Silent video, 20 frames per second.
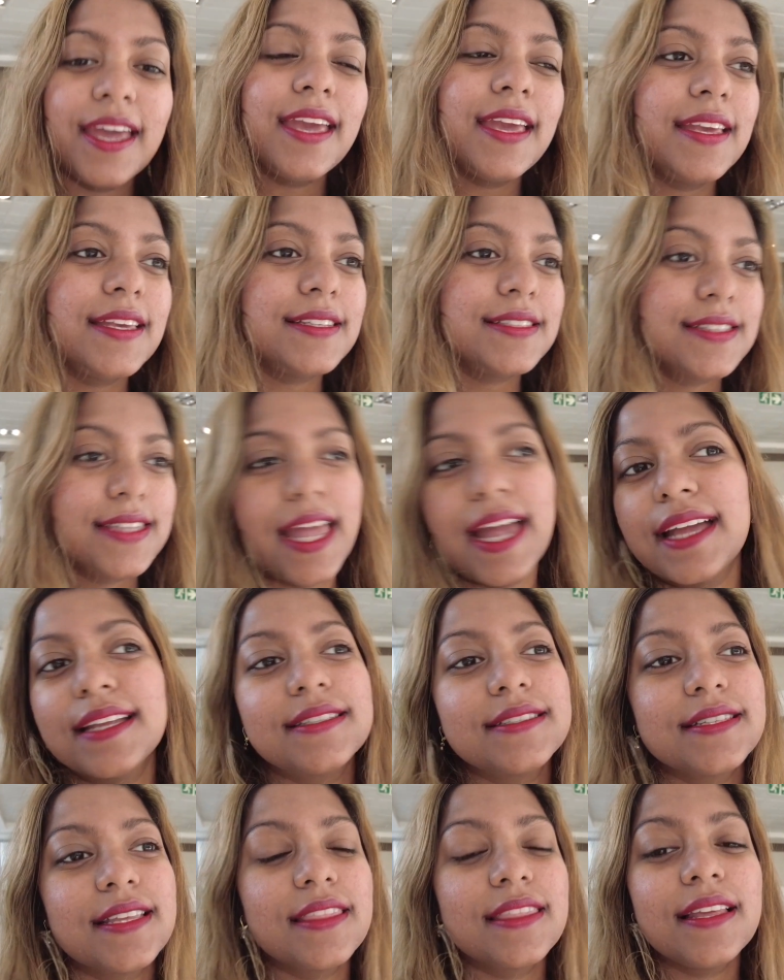is
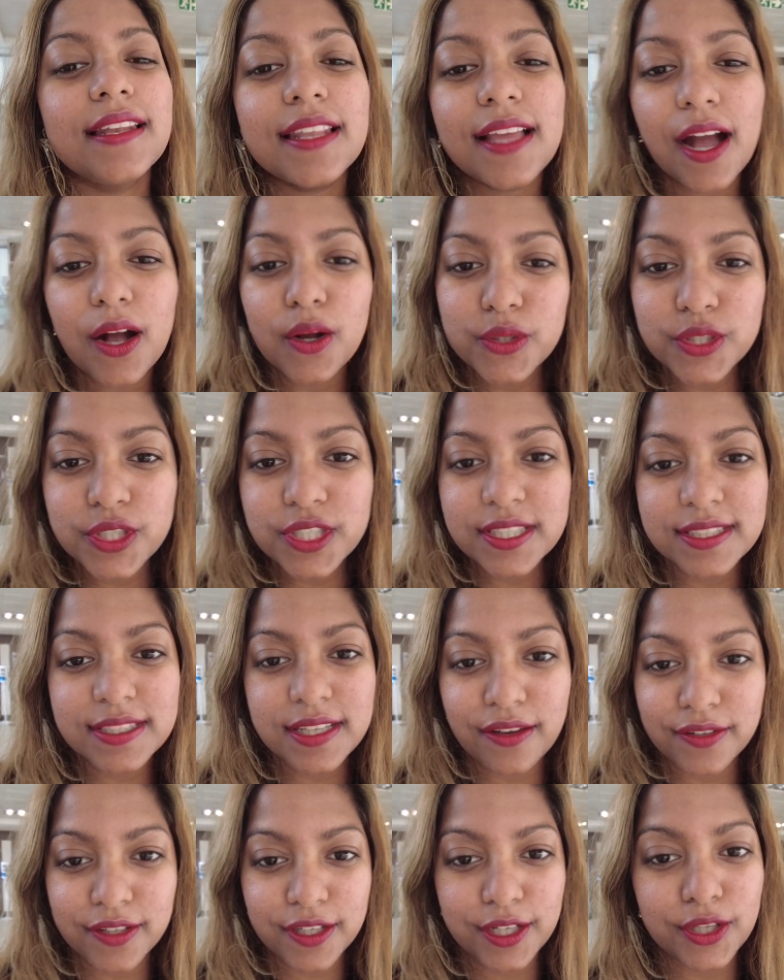that the lounge is
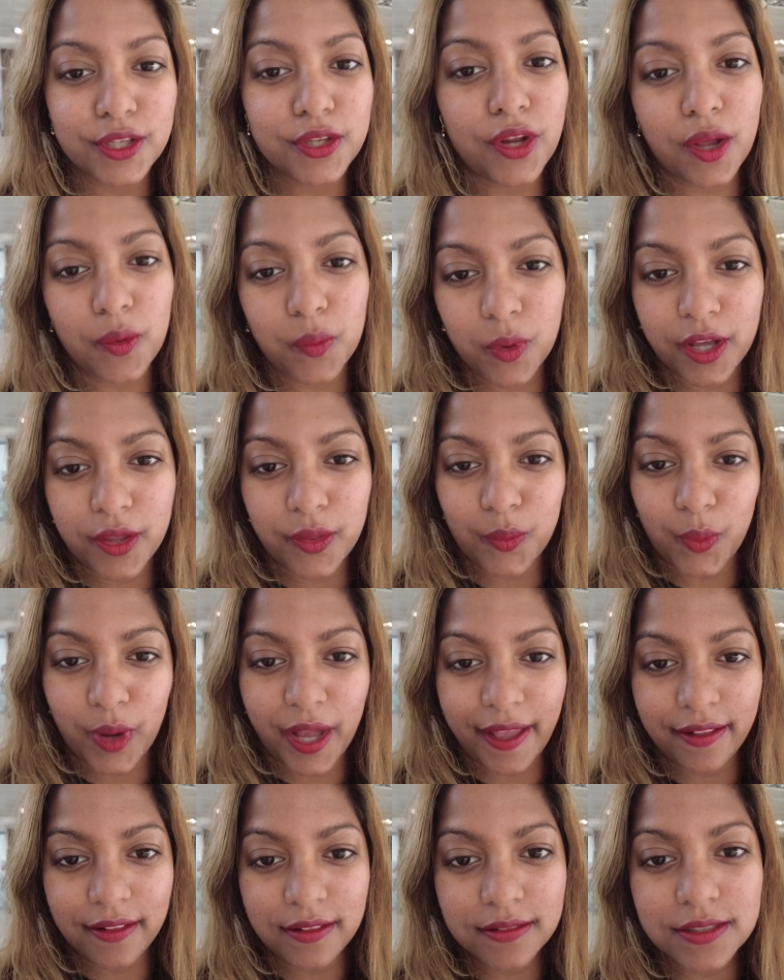definitely not
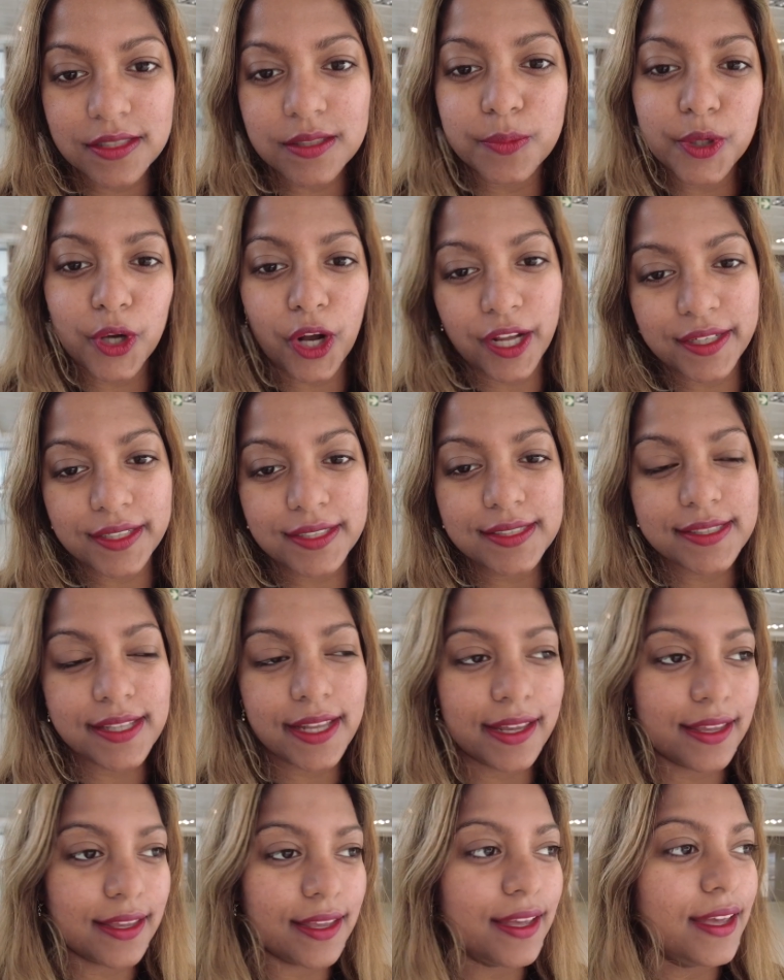worthwhile, to be honest.
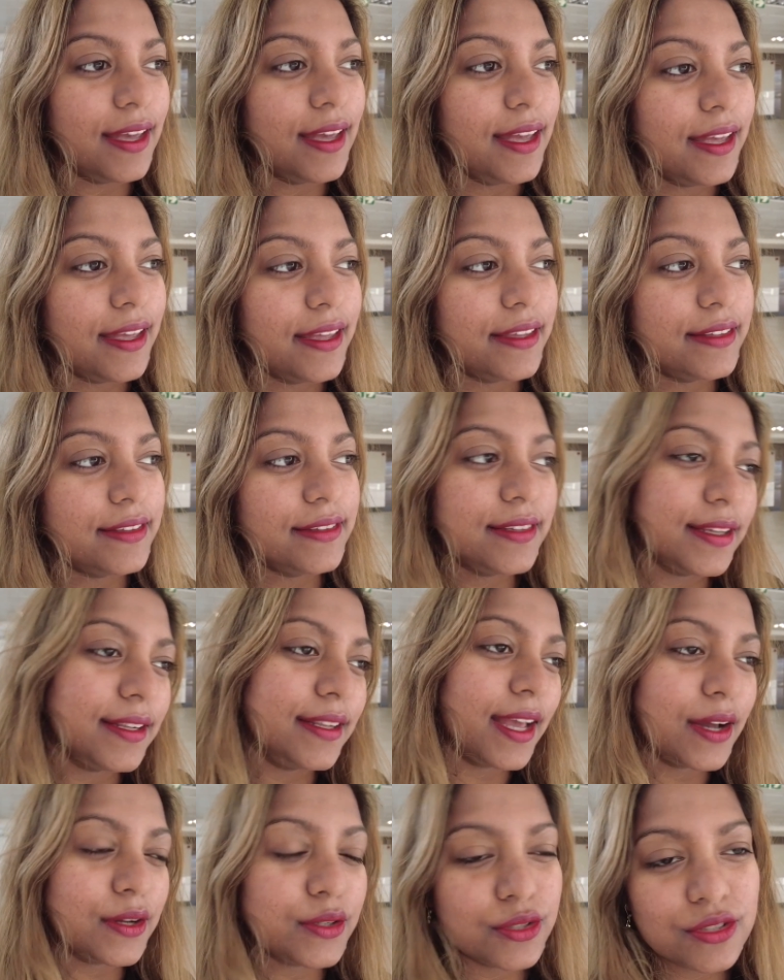Like the
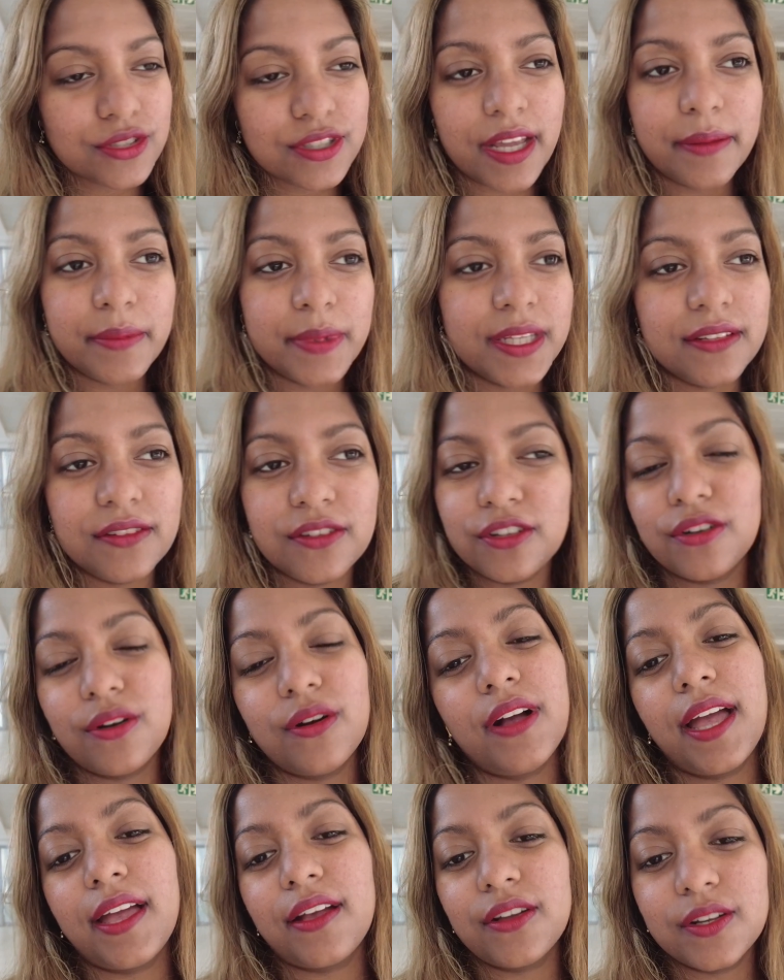lounge, I mean, you
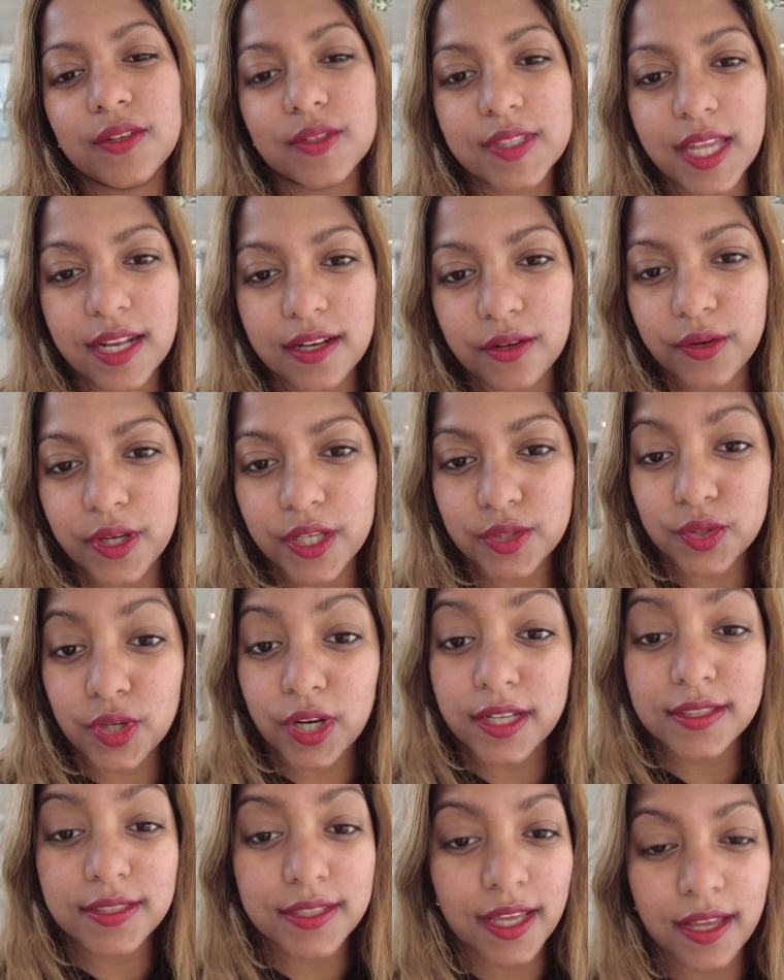know, I could have sat in a
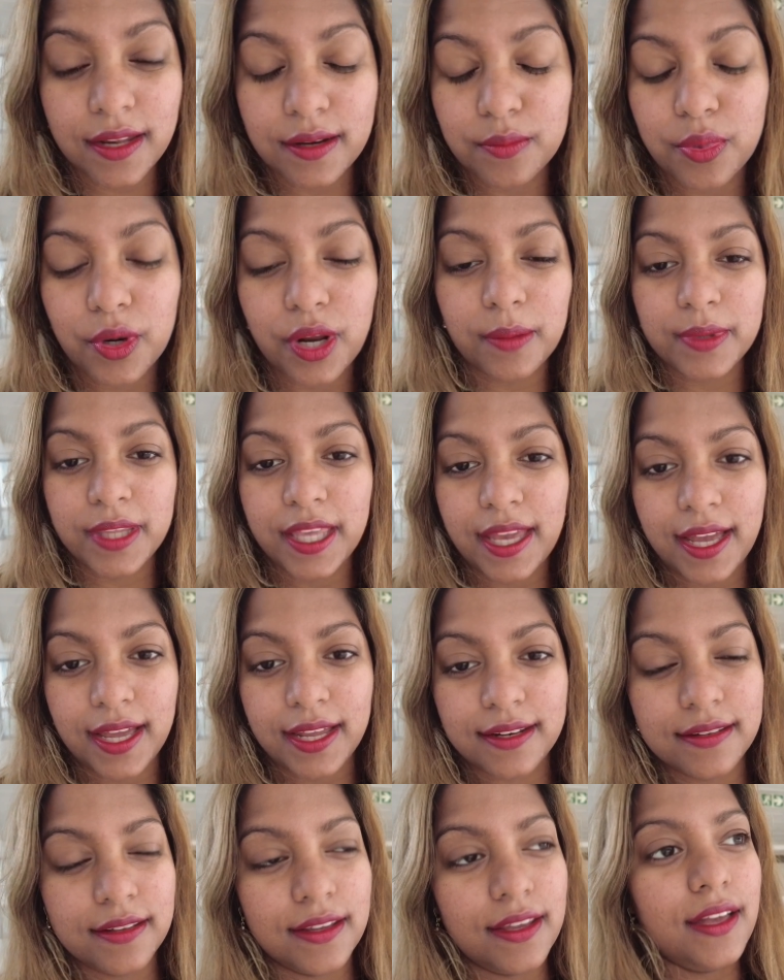restaurant and probably
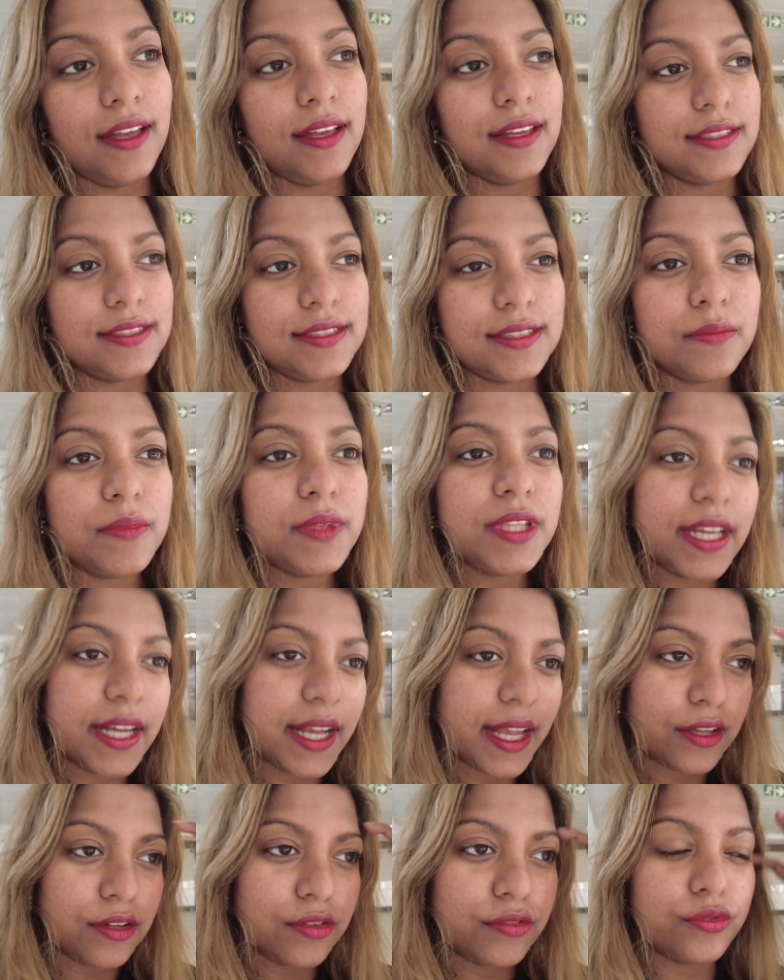had similar
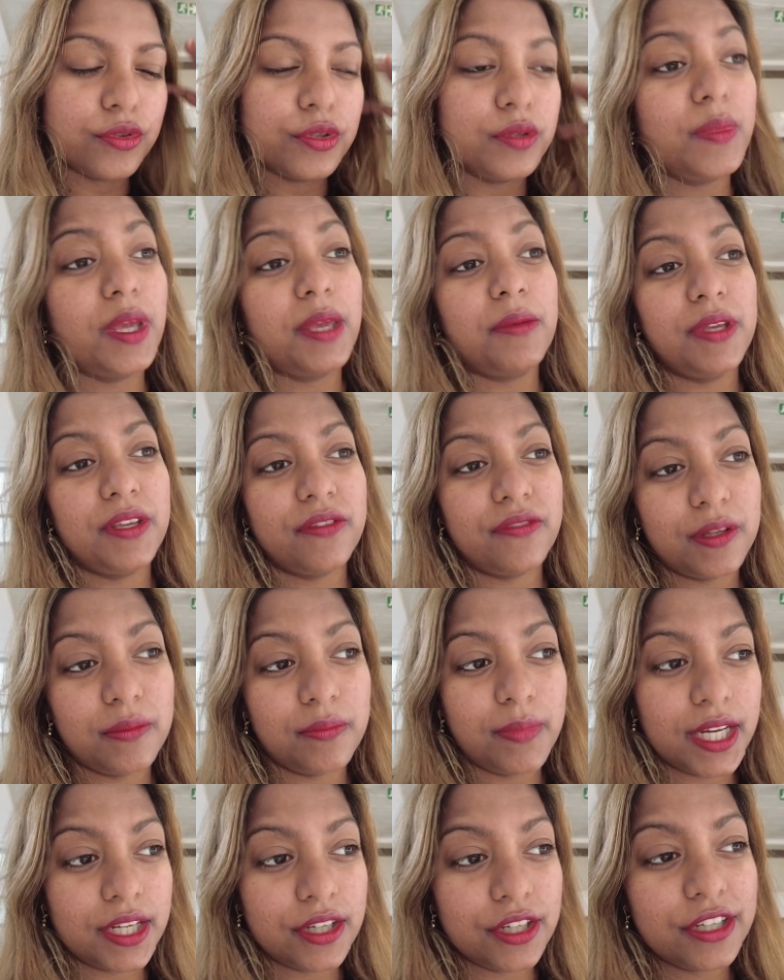kind of food, maybe even
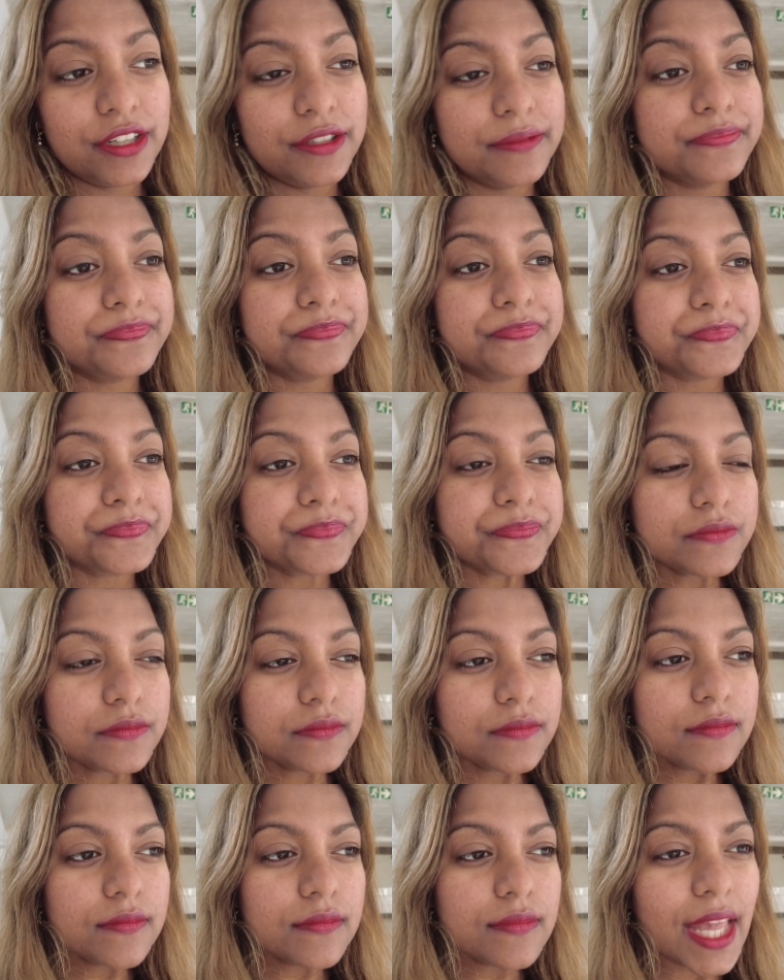better.
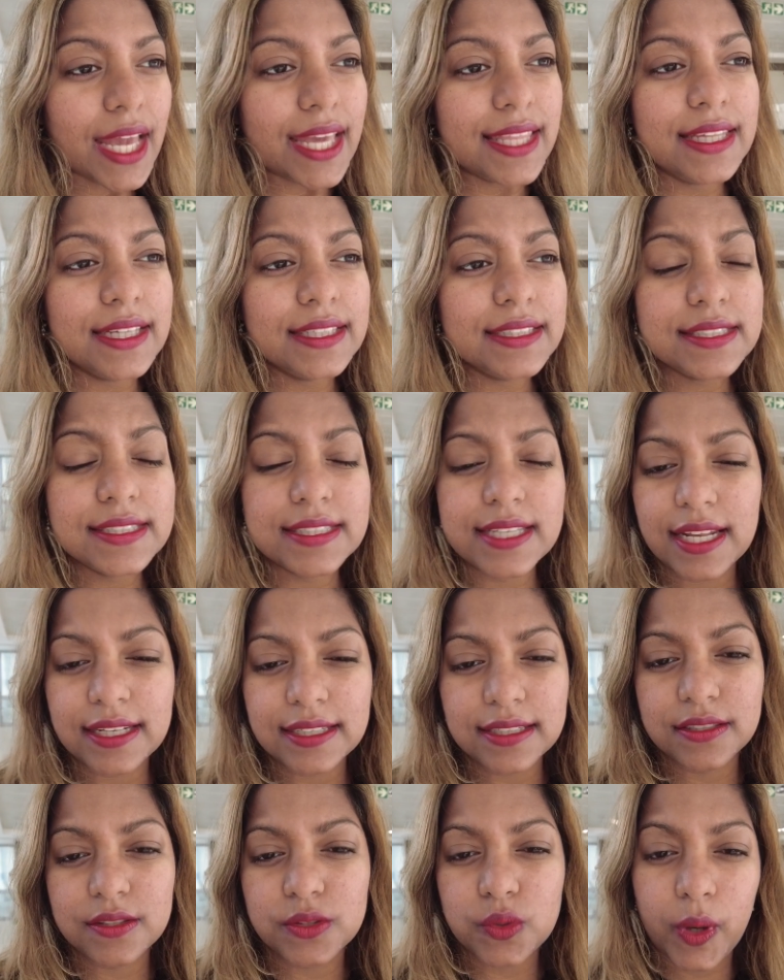I think the
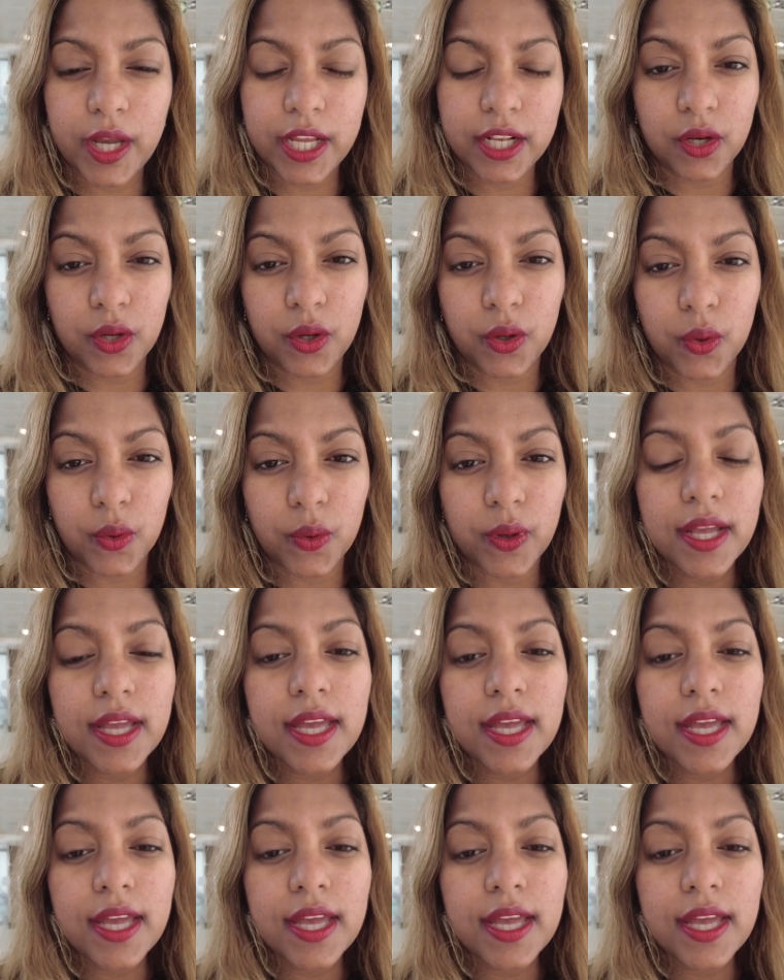standard is quite low.